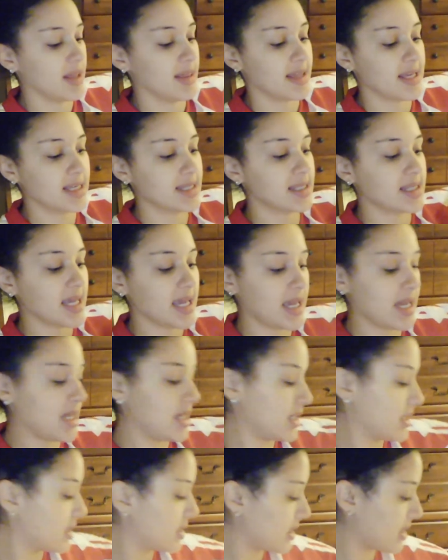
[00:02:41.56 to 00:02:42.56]
this
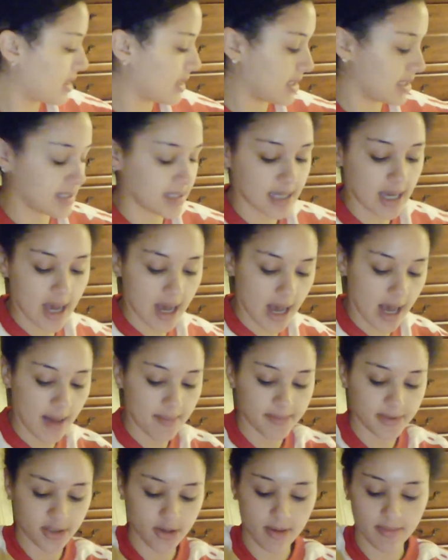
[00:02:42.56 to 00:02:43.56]
is the
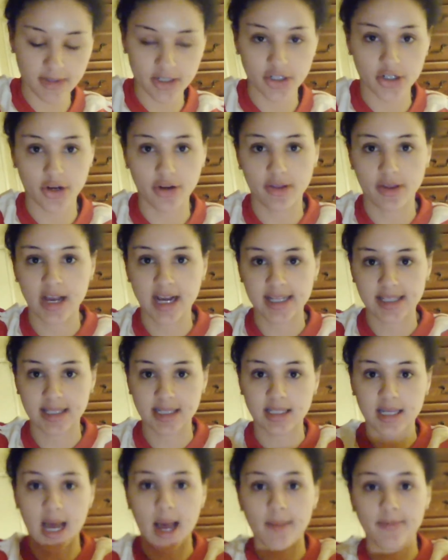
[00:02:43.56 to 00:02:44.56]
top, so I'm gonna show you guys the
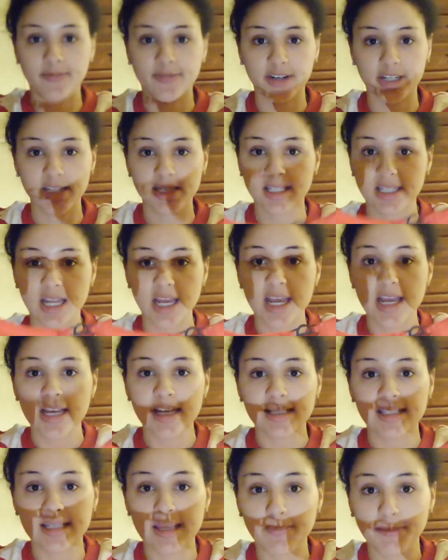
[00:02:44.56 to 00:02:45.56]
top first.
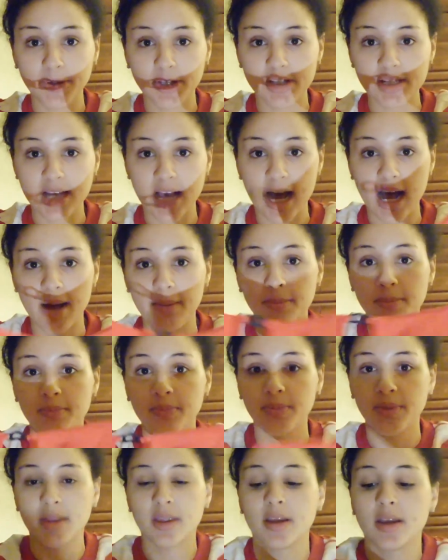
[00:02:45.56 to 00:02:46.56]
Simple top.
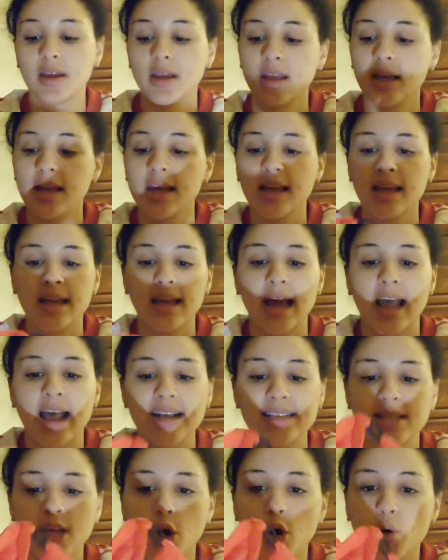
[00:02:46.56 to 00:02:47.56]
It
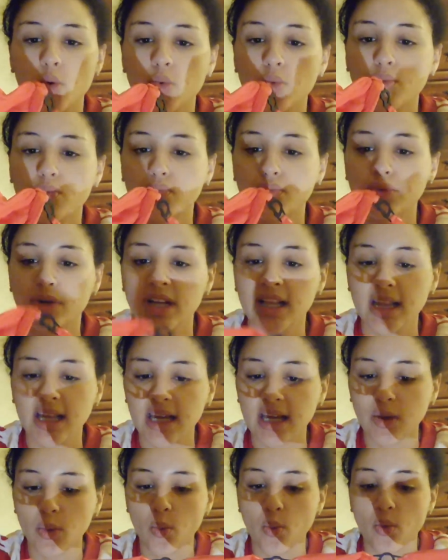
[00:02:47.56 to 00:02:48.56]
has a
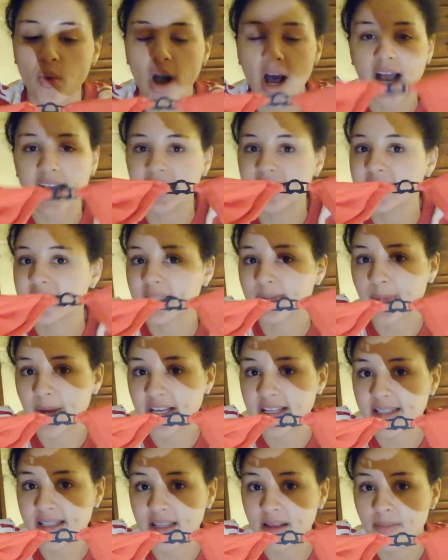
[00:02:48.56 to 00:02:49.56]
really wide
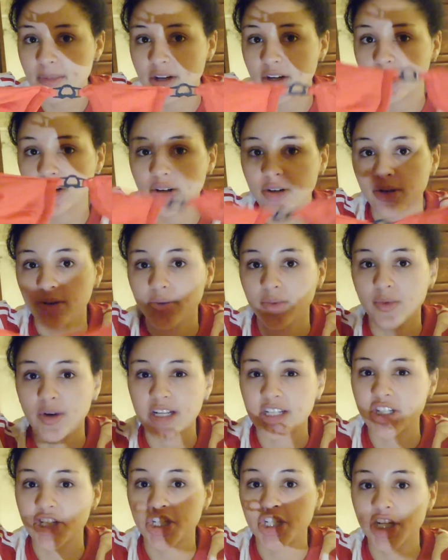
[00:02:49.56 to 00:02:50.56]
space in the middle,
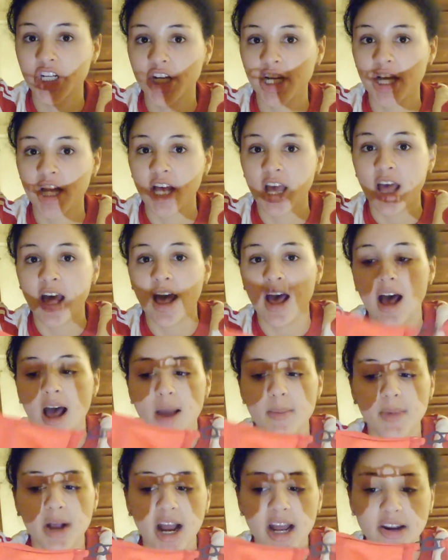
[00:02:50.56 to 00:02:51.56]
which
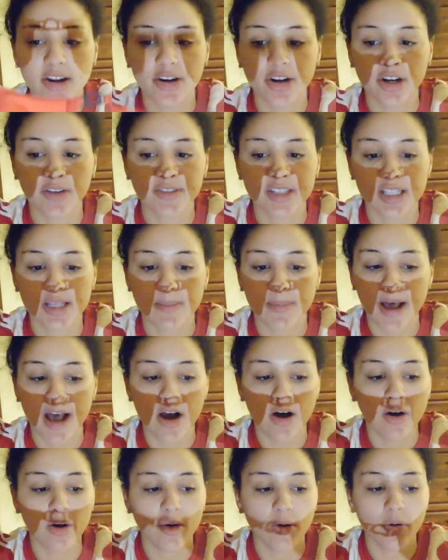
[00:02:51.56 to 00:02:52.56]
I'm kind of nervous
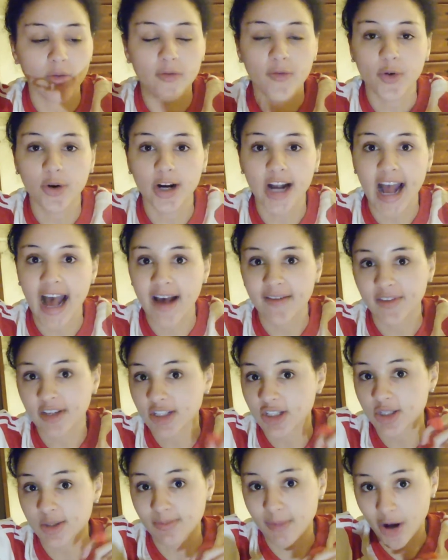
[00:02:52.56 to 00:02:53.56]
about for having
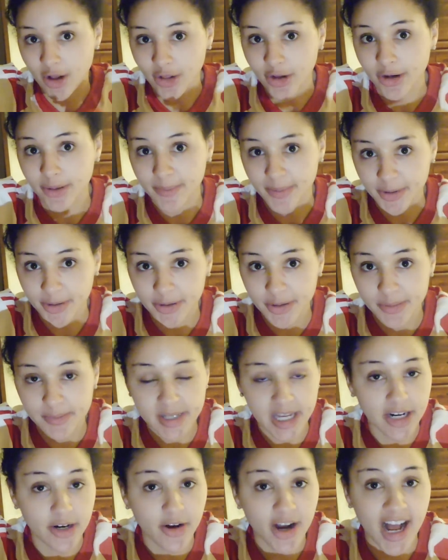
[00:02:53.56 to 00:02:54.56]
smaller boobs.
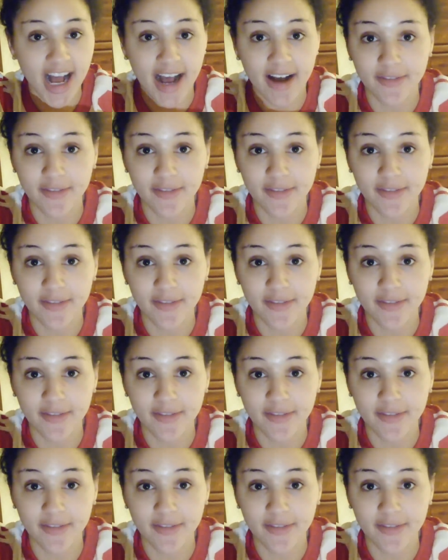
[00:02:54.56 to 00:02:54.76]
I don't